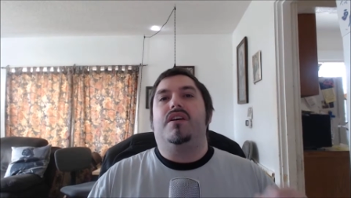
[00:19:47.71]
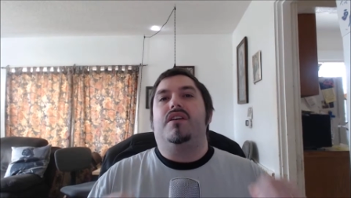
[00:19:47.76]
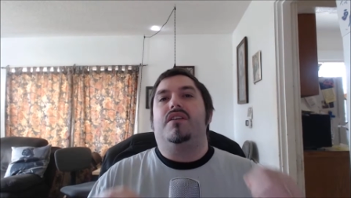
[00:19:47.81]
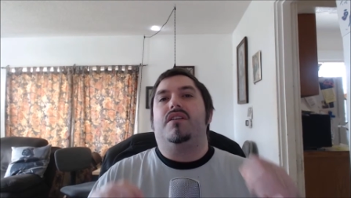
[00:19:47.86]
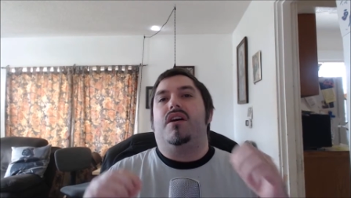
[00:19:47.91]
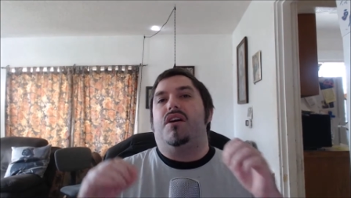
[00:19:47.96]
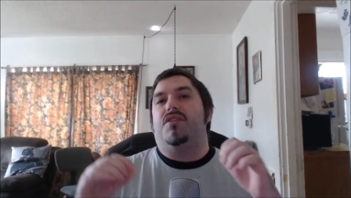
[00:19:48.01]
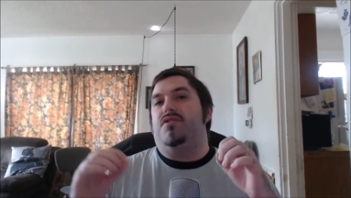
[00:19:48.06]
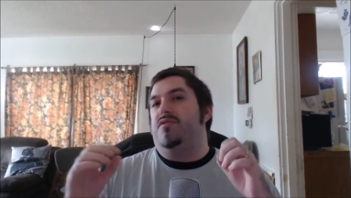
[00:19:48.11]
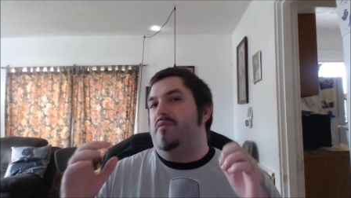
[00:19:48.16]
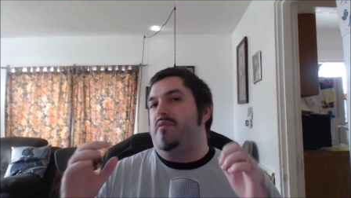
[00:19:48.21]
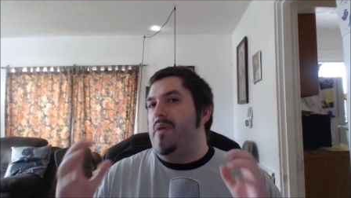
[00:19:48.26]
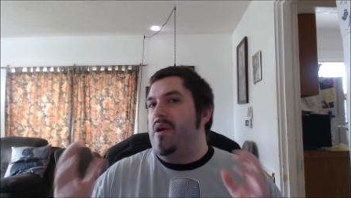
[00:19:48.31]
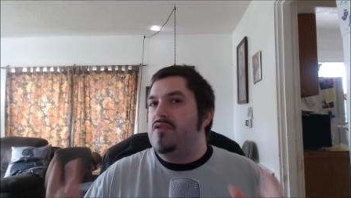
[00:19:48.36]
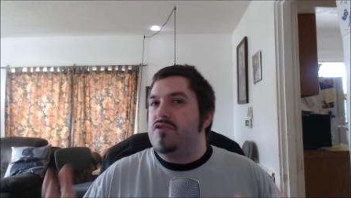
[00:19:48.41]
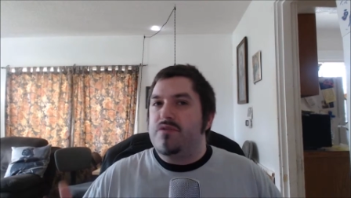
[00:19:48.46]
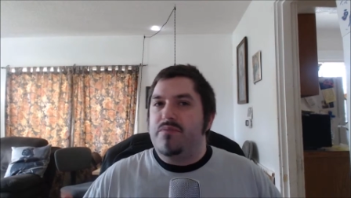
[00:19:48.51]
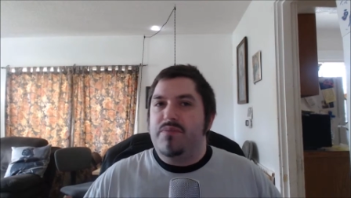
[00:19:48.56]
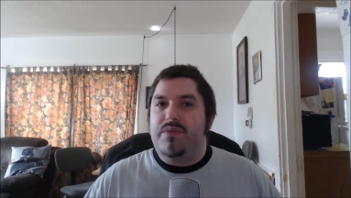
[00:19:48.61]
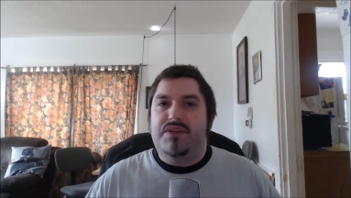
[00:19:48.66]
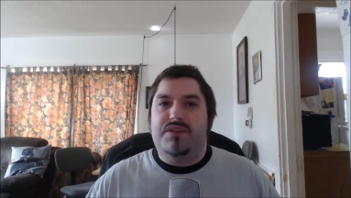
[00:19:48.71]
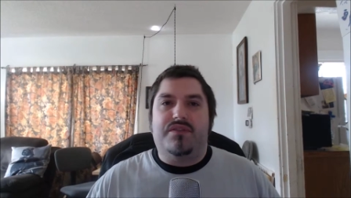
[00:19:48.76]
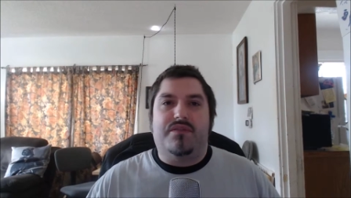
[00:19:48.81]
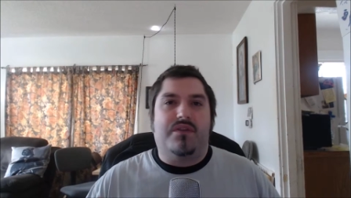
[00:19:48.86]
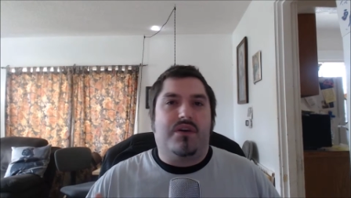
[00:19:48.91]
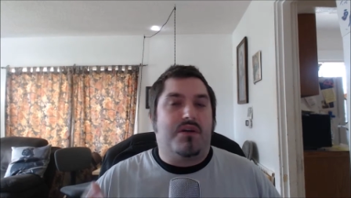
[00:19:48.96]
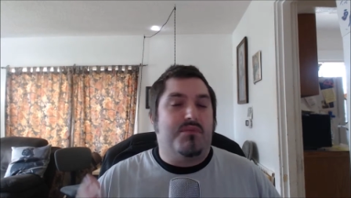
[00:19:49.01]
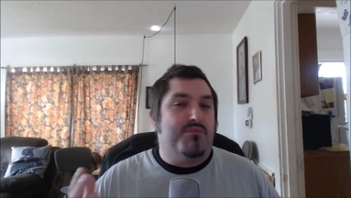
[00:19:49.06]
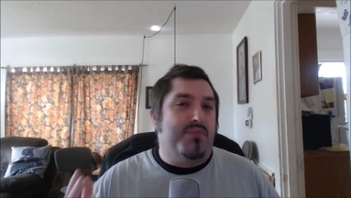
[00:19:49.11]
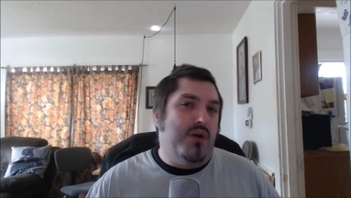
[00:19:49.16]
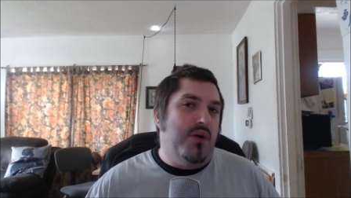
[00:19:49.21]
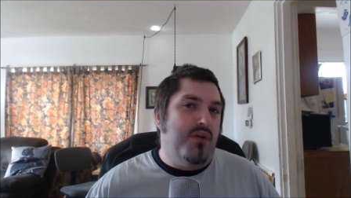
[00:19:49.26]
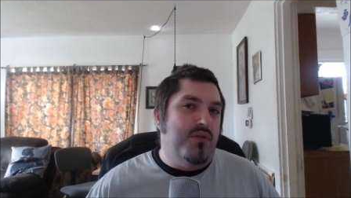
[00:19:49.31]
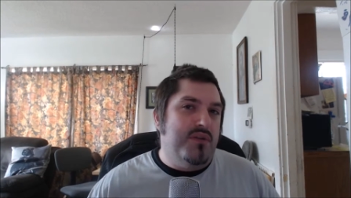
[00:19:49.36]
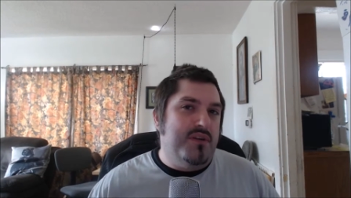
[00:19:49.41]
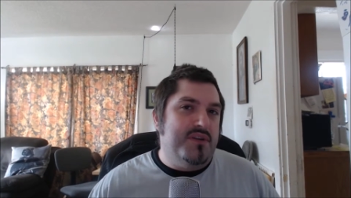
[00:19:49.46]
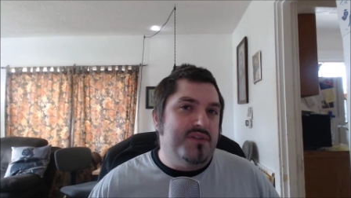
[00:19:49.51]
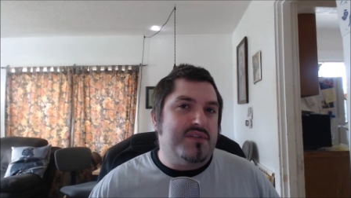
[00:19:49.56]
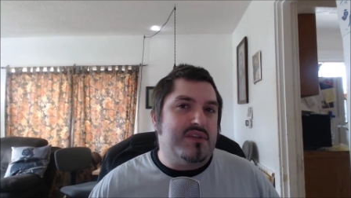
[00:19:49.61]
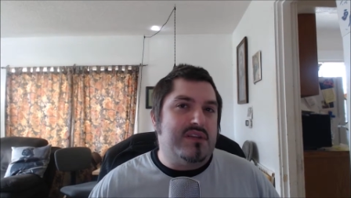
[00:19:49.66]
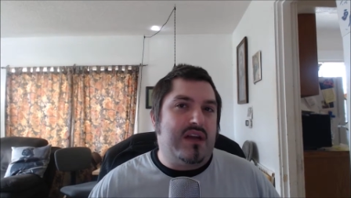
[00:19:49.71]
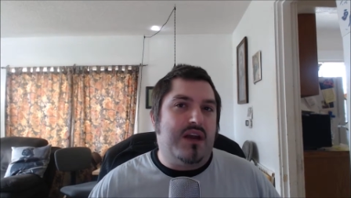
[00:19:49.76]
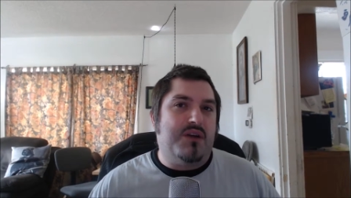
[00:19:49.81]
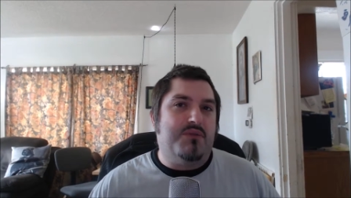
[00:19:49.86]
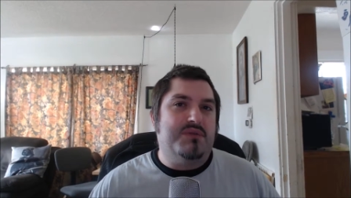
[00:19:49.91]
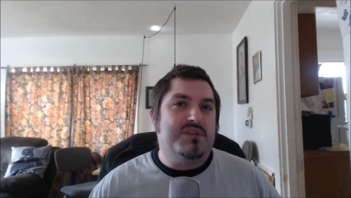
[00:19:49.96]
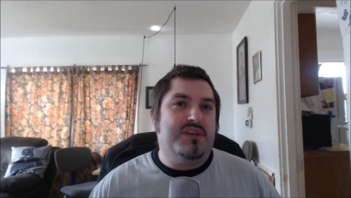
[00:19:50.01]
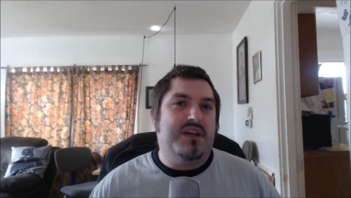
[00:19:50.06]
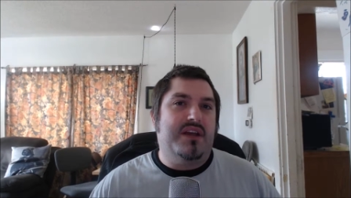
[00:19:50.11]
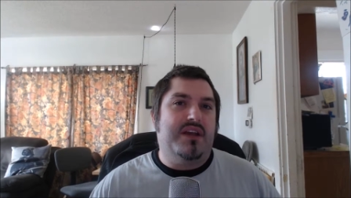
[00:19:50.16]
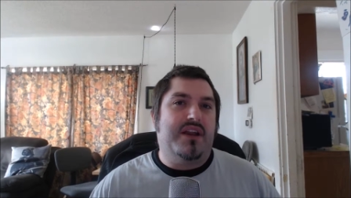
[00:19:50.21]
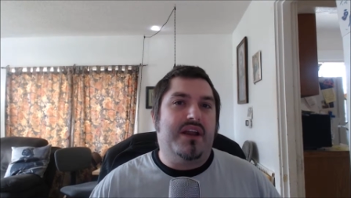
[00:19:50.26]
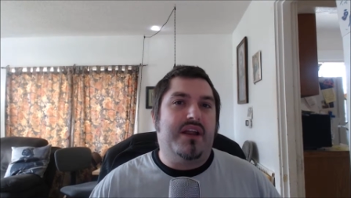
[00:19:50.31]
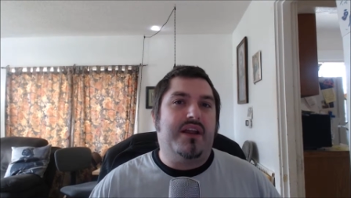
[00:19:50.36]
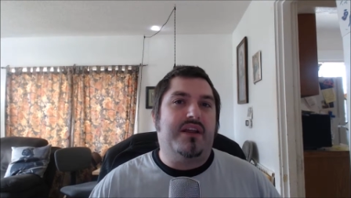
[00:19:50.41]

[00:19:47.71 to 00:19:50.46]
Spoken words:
knew the measurements of the components that I was getting,